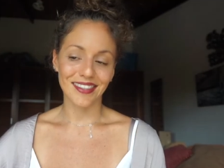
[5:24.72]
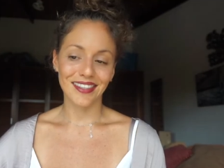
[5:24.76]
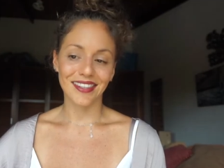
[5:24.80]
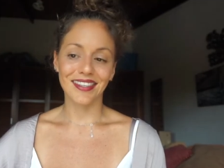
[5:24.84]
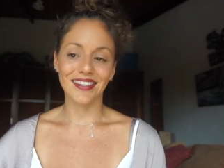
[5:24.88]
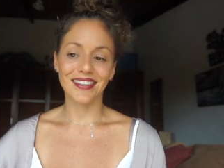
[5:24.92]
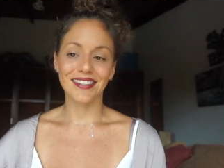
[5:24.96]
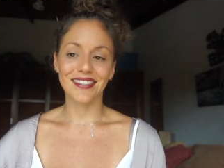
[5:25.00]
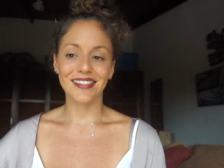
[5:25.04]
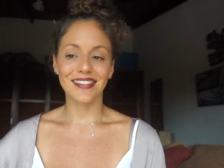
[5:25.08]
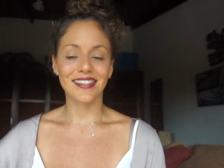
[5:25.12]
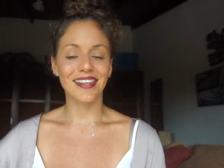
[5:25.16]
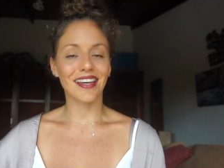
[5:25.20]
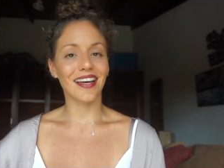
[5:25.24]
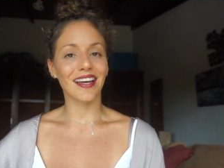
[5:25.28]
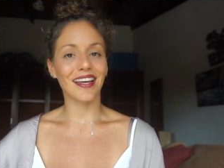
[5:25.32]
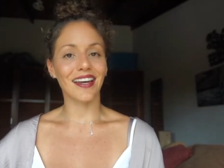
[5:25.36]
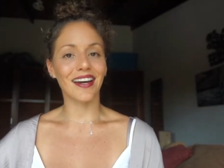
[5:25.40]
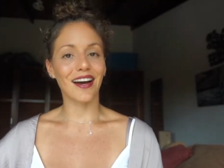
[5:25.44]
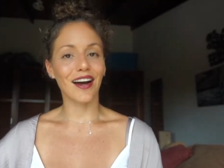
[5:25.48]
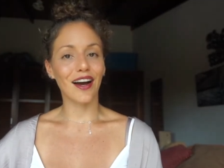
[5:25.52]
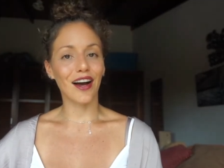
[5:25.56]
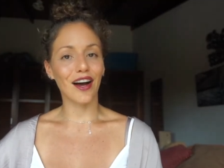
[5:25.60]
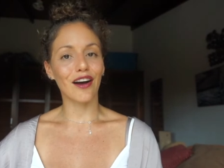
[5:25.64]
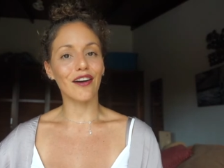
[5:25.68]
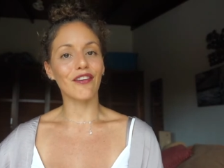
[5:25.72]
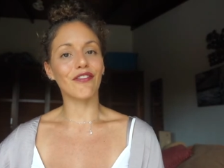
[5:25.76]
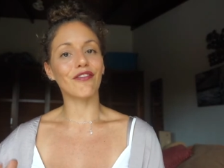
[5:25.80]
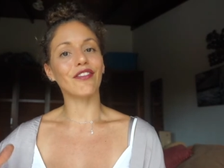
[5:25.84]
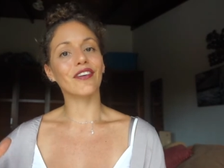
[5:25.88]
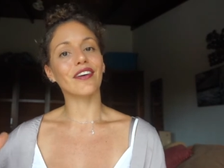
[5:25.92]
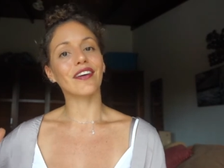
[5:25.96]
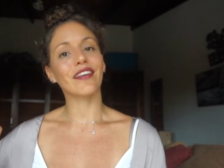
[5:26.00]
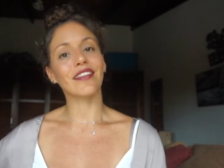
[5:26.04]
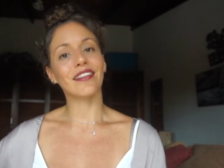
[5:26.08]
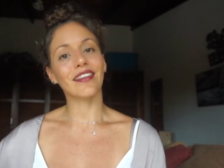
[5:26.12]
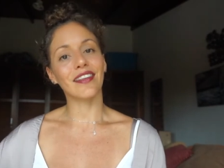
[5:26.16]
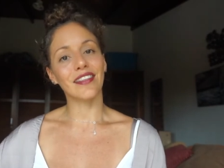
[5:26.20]
instead of
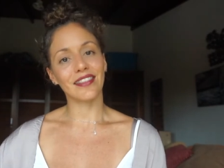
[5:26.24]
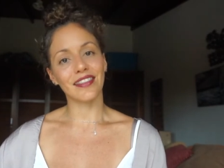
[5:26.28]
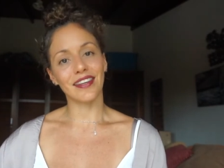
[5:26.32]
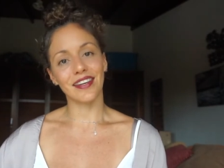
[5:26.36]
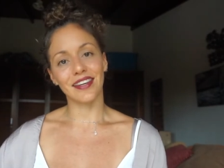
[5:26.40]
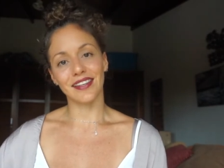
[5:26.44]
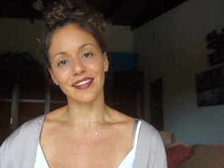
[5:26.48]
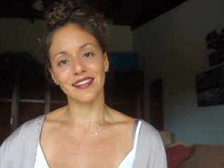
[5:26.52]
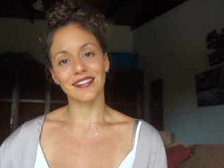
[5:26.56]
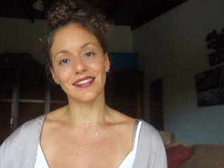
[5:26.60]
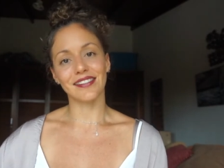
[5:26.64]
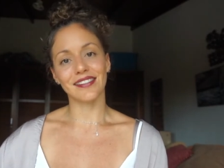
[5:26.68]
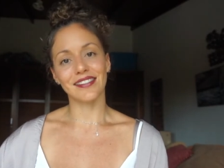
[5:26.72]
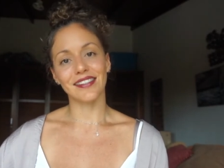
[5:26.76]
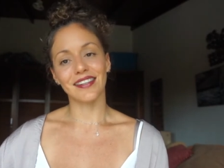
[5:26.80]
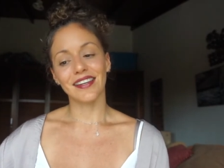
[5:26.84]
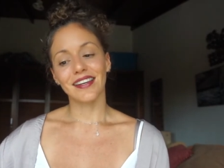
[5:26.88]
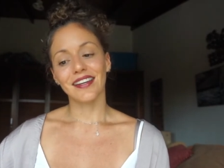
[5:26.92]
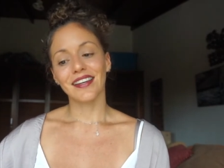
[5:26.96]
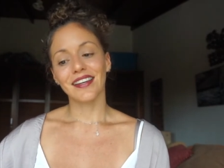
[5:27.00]
the things.